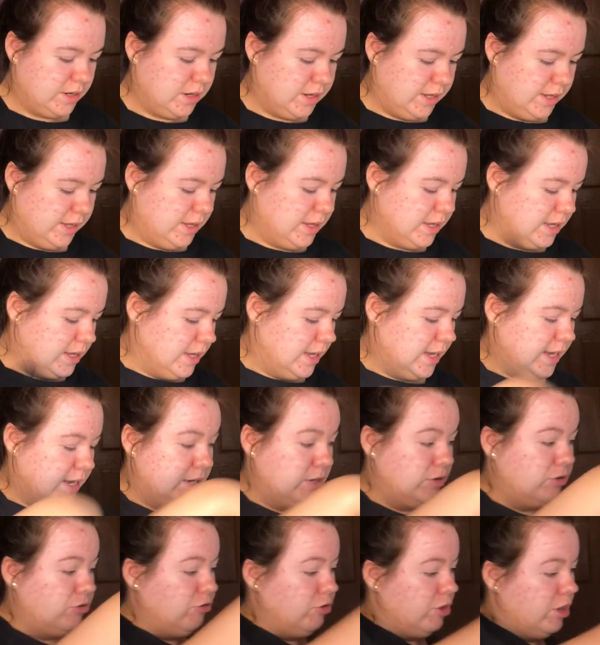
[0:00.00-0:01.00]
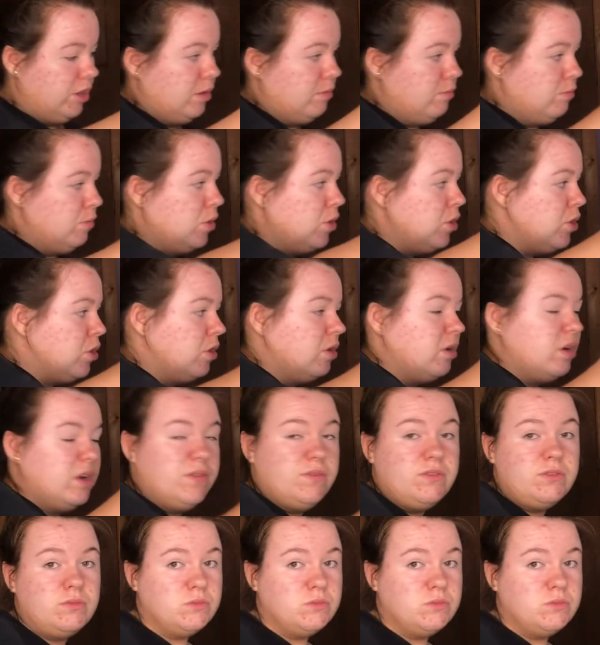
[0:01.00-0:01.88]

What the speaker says: like a hand cream or even a